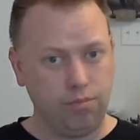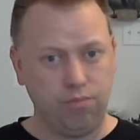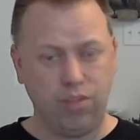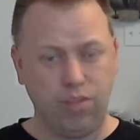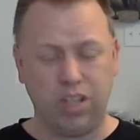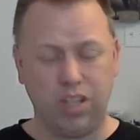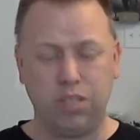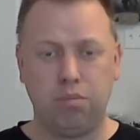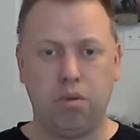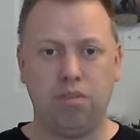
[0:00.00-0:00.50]

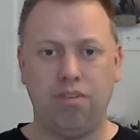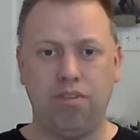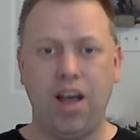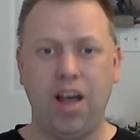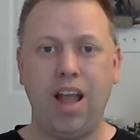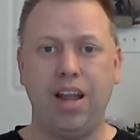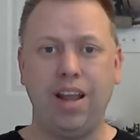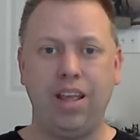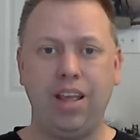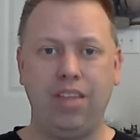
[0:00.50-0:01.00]
thus
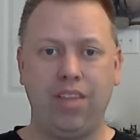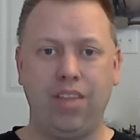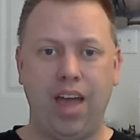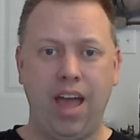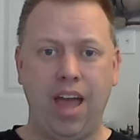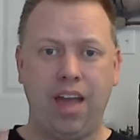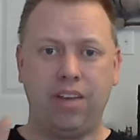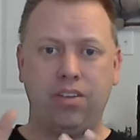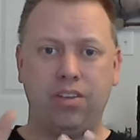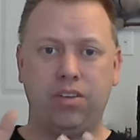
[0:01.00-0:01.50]
providing
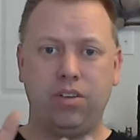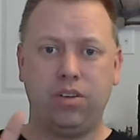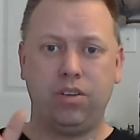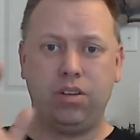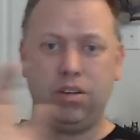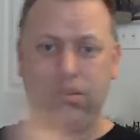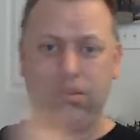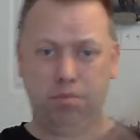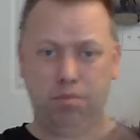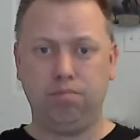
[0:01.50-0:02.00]
that
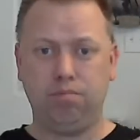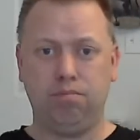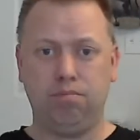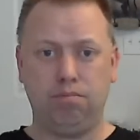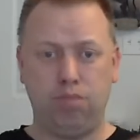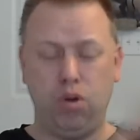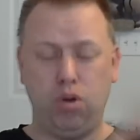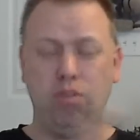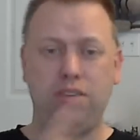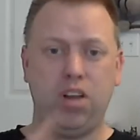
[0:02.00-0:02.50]

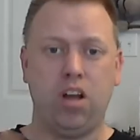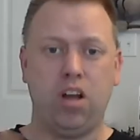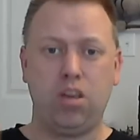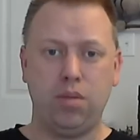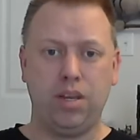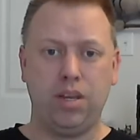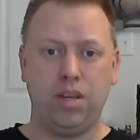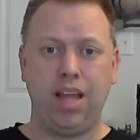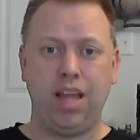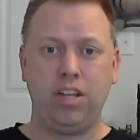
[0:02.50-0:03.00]
proof and
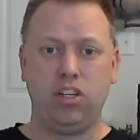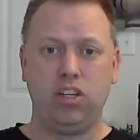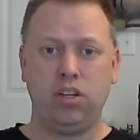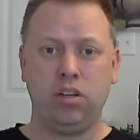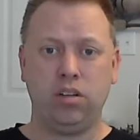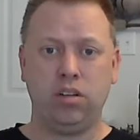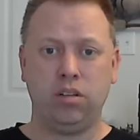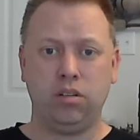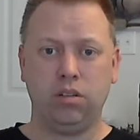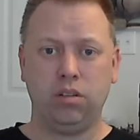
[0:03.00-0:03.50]

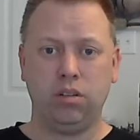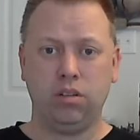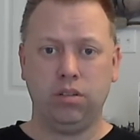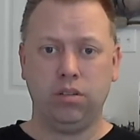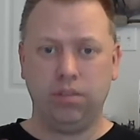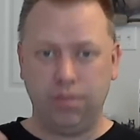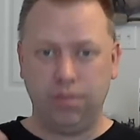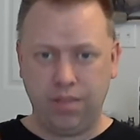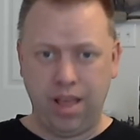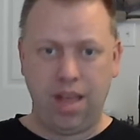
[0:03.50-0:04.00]
documentation
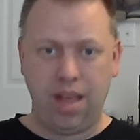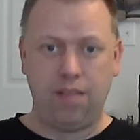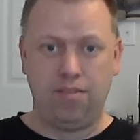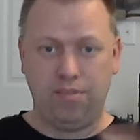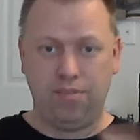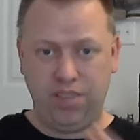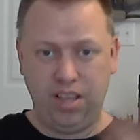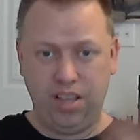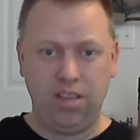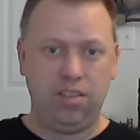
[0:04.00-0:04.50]
that
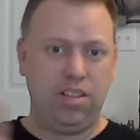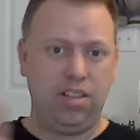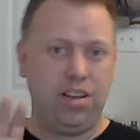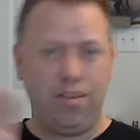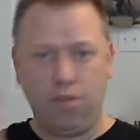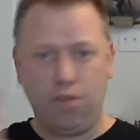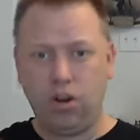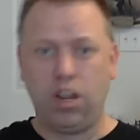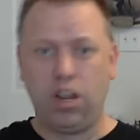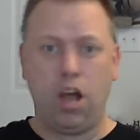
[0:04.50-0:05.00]
via the
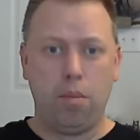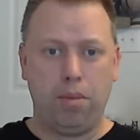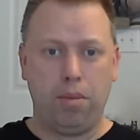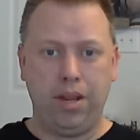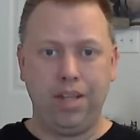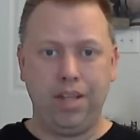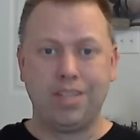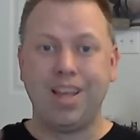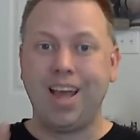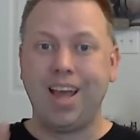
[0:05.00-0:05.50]
different
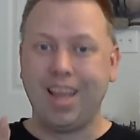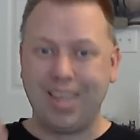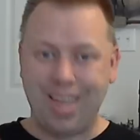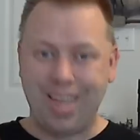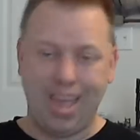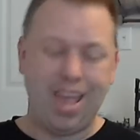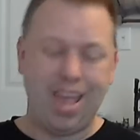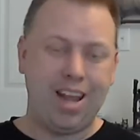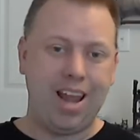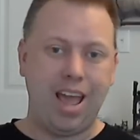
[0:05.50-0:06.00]
companies
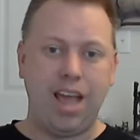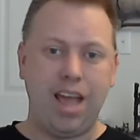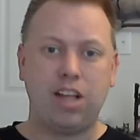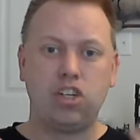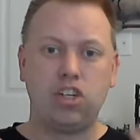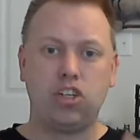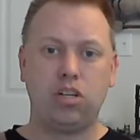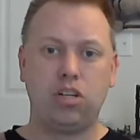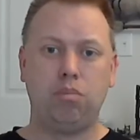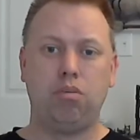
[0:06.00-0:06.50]
can
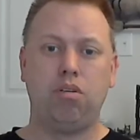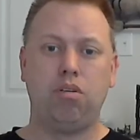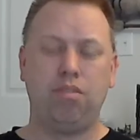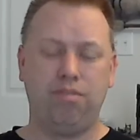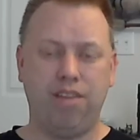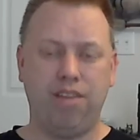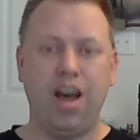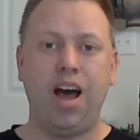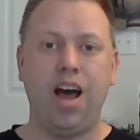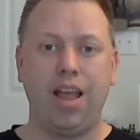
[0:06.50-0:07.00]
actually
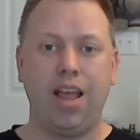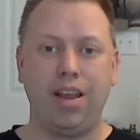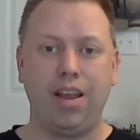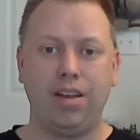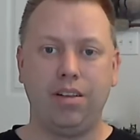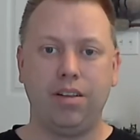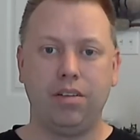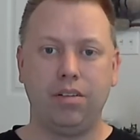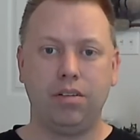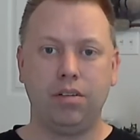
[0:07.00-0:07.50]

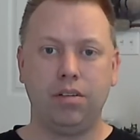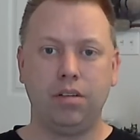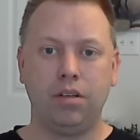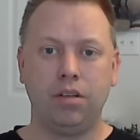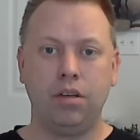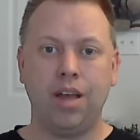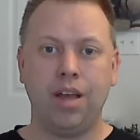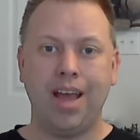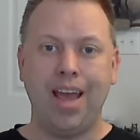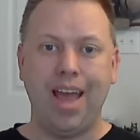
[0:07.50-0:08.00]
provide
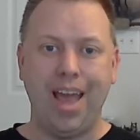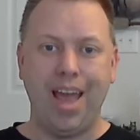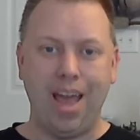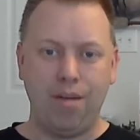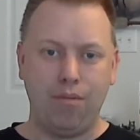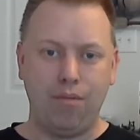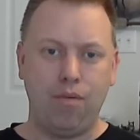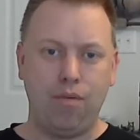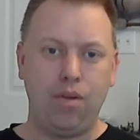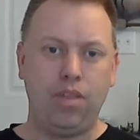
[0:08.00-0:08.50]

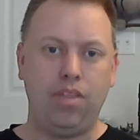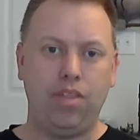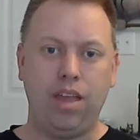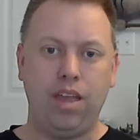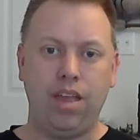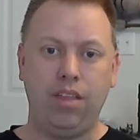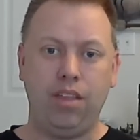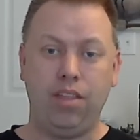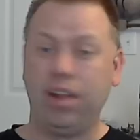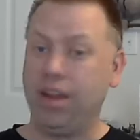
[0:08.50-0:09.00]

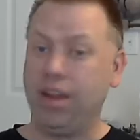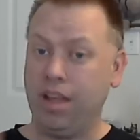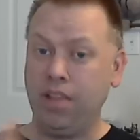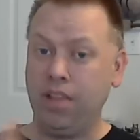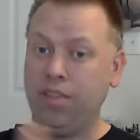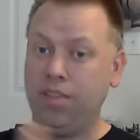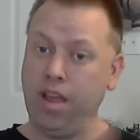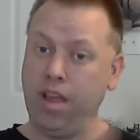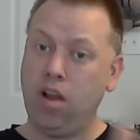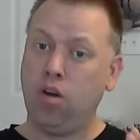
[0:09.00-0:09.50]
everything that
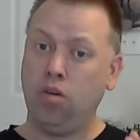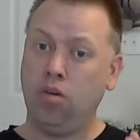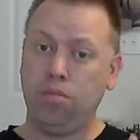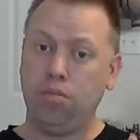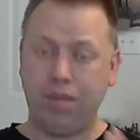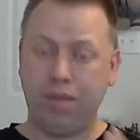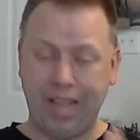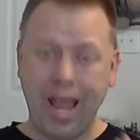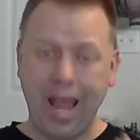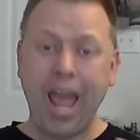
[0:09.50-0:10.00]
in their
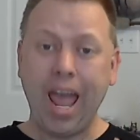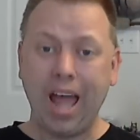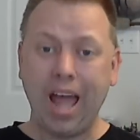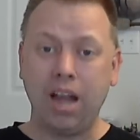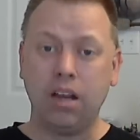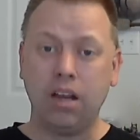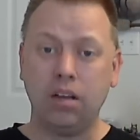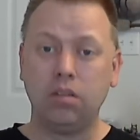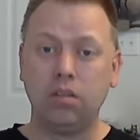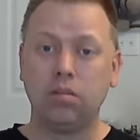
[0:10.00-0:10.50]

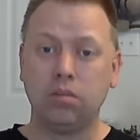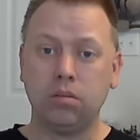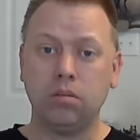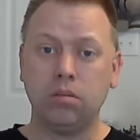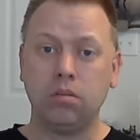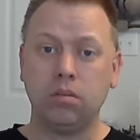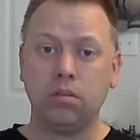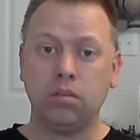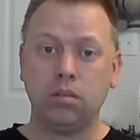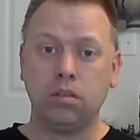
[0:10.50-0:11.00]
plan
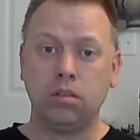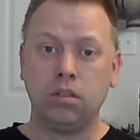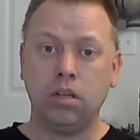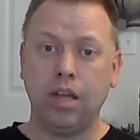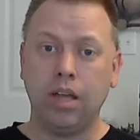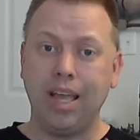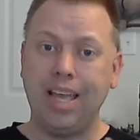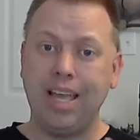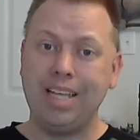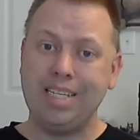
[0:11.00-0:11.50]

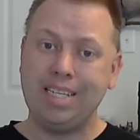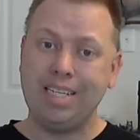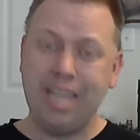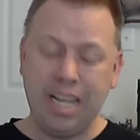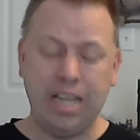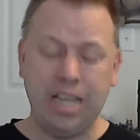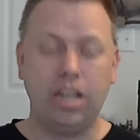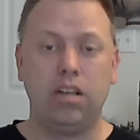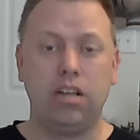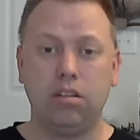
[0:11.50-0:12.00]
is
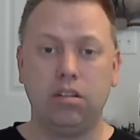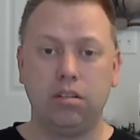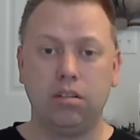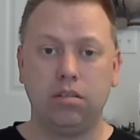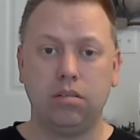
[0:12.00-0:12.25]
needed